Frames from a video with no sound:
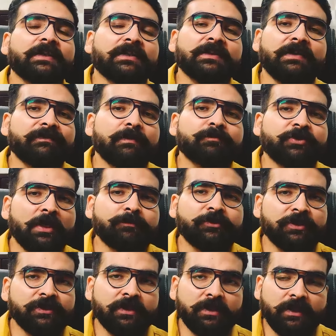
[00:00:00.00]
in the
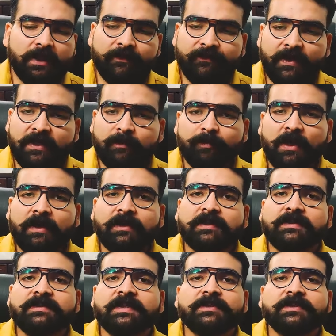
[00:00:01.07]
Vimshamsha chart. If any planet is